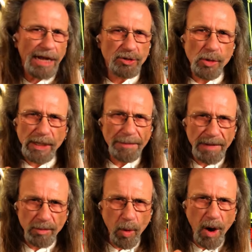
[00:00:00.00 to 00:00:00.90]
don't get
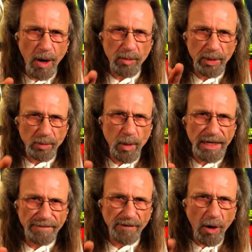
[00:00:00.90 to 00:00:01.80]
me wrong with what
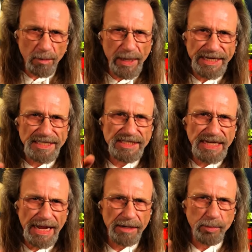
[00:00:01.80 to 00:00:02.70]
I've already
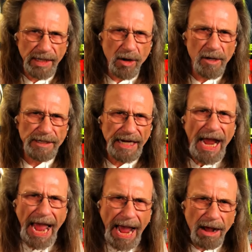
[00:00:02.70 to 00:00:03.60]
said regarding
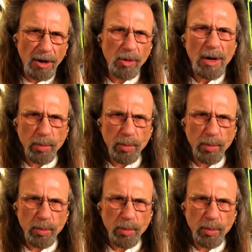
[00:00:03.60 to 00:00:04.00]
how